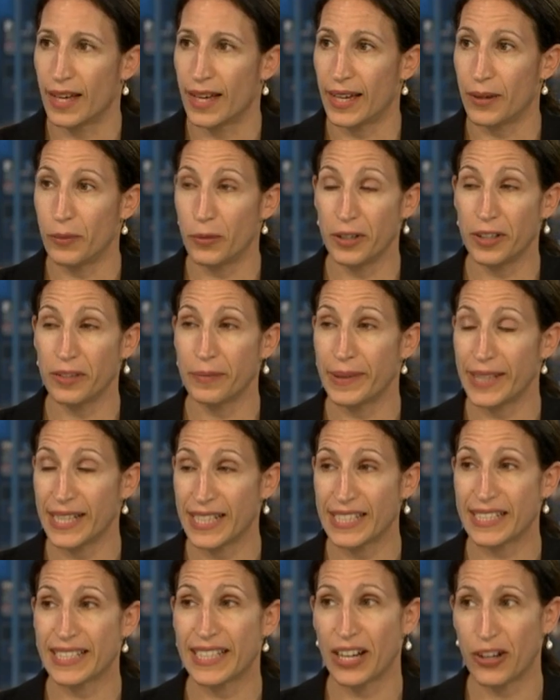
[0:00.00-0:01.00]
It would have
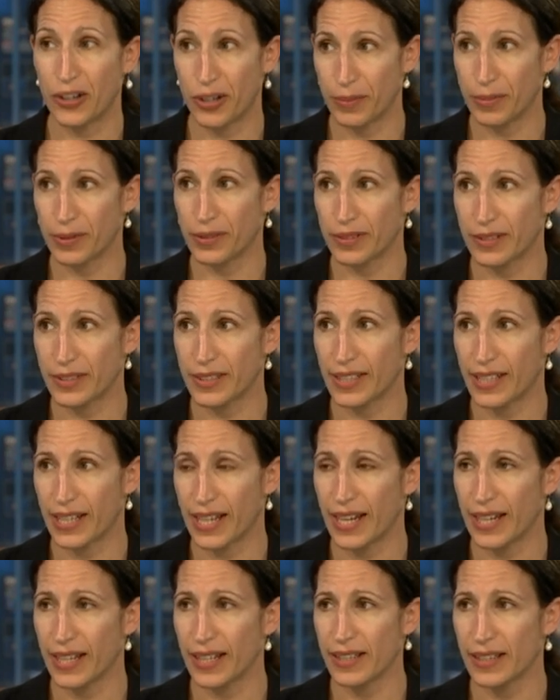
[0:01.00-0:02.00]
been terrible
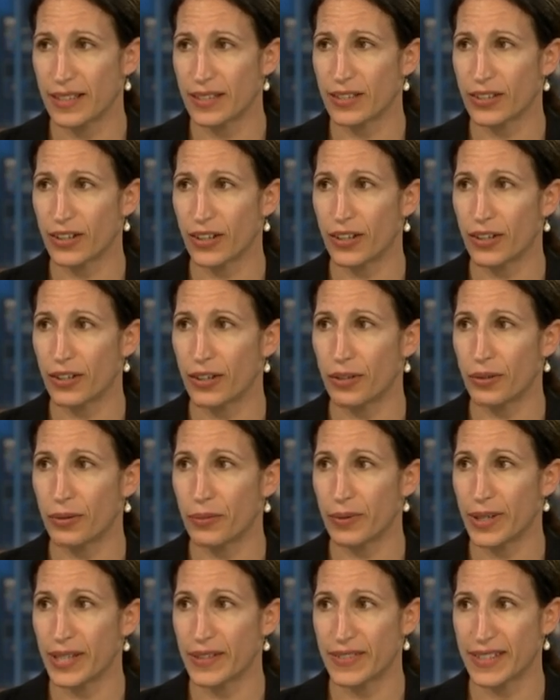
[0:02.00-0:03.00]
today. So,
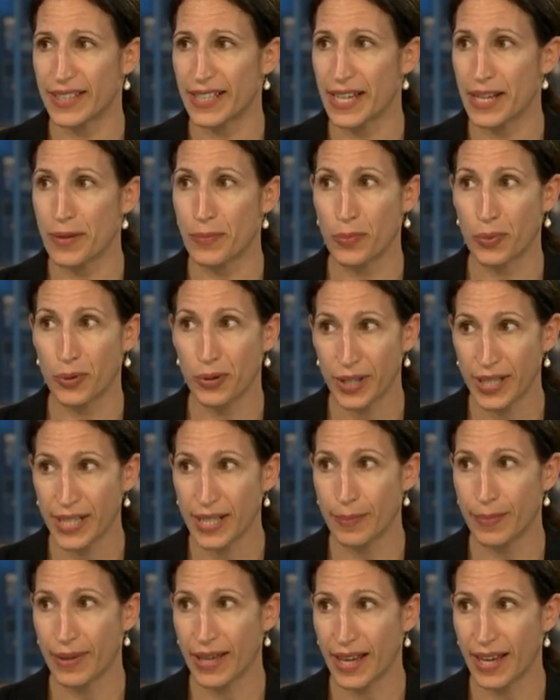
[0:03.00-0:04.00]
we've seen pretty
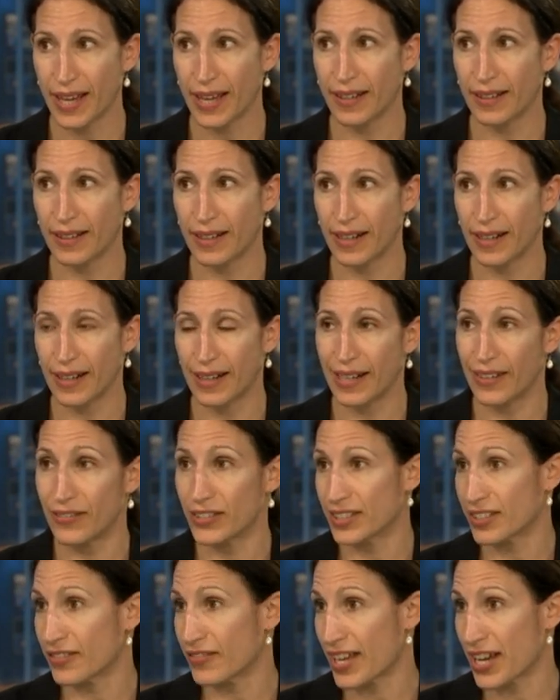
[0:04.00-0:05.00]
bad
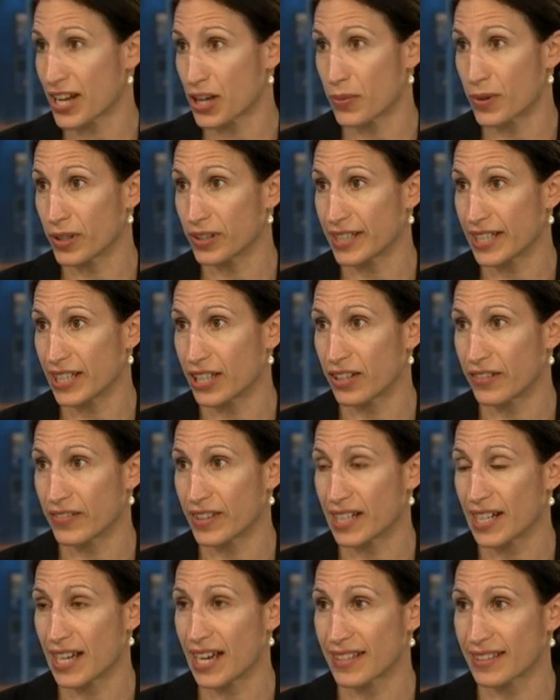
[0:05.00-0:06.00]
levels of air quality over
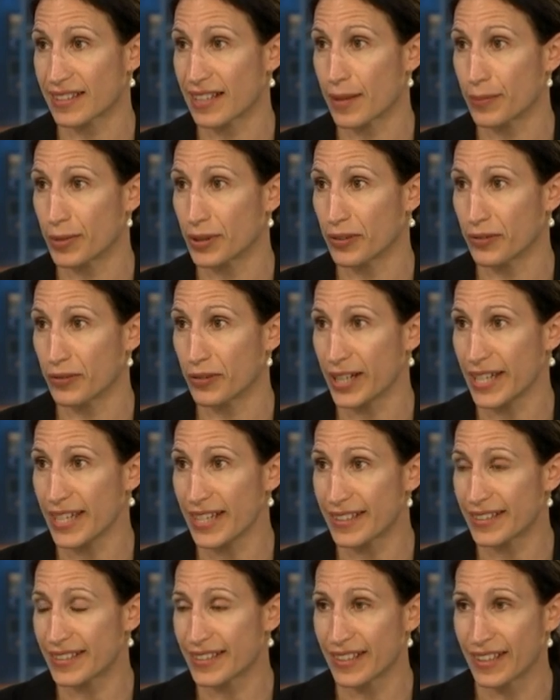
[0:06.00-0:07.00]
the last couple of
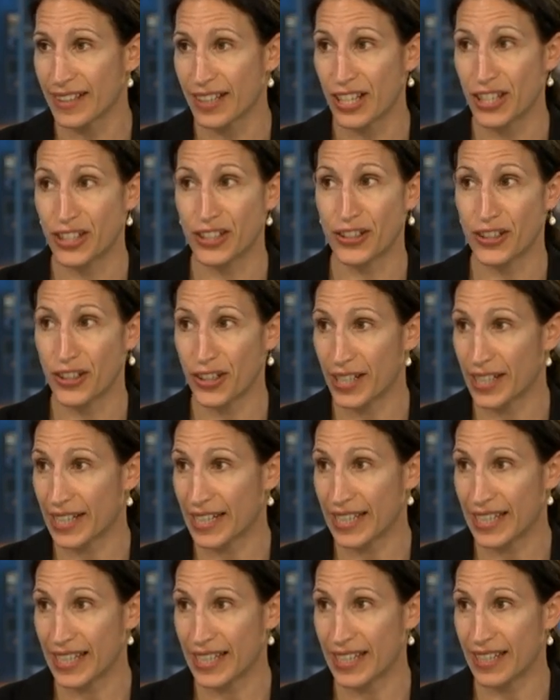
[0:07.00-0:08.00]
weeks.
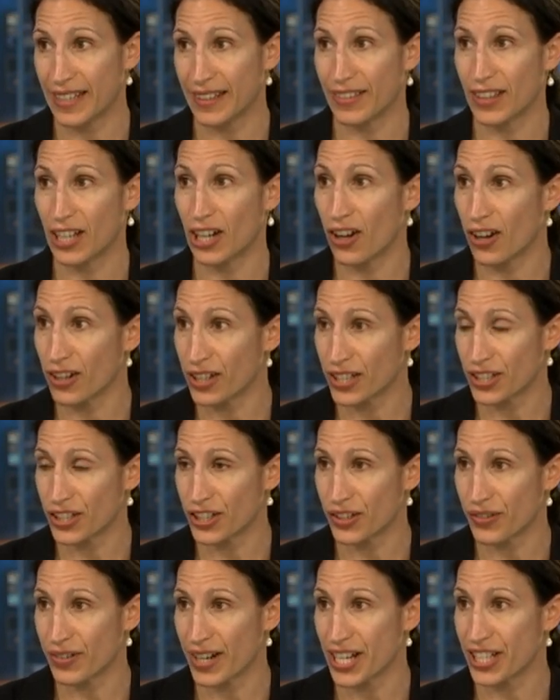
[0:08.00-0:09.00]
Certainly, the longest
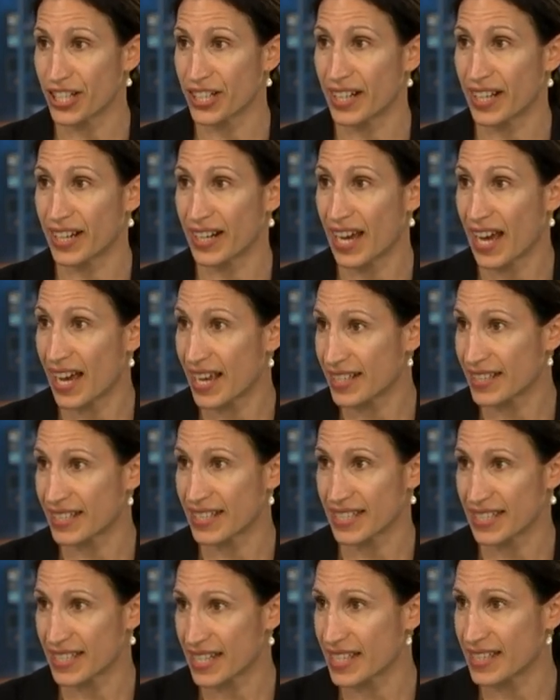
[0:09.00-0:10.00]
duration and highest
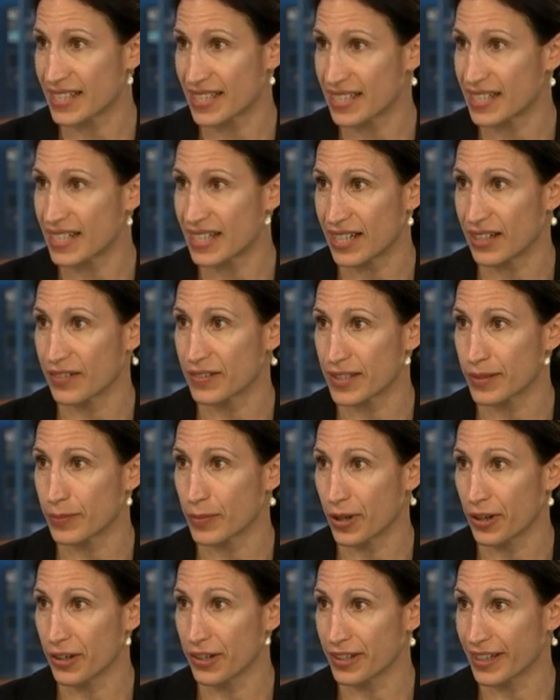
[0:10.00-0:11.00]
intensity of
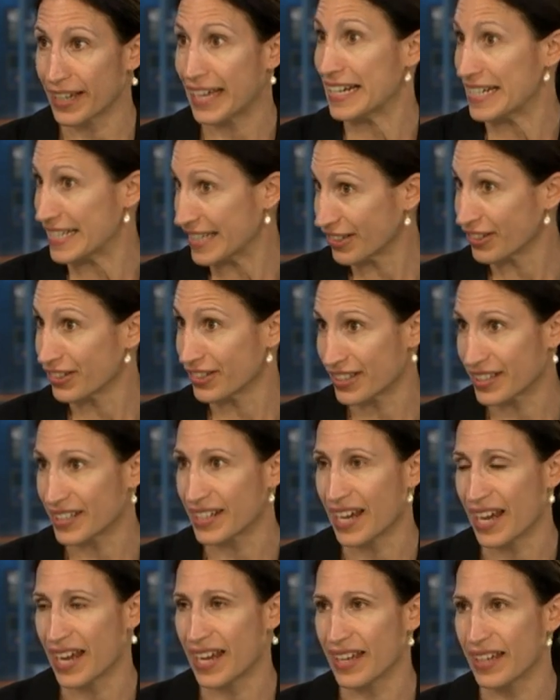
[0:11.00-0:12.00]
smoke until
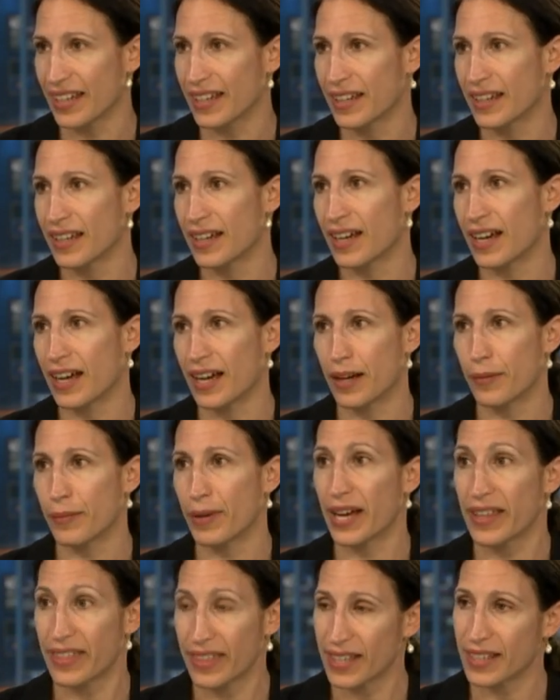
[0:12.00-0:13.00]
today. Um,
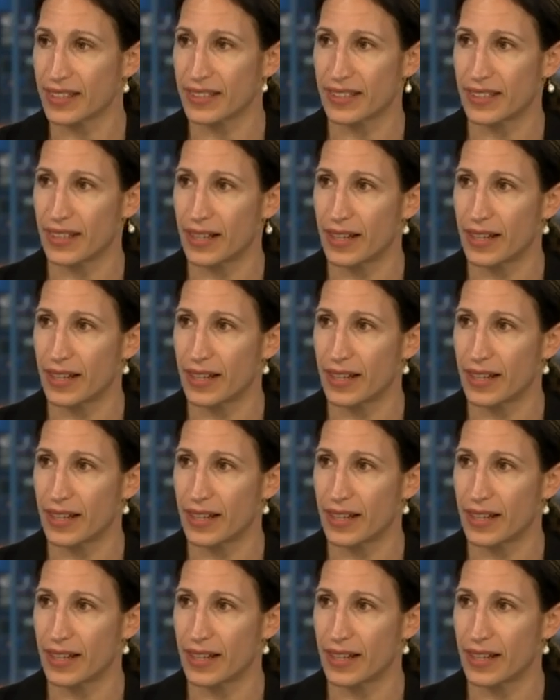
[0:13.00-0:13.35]
I think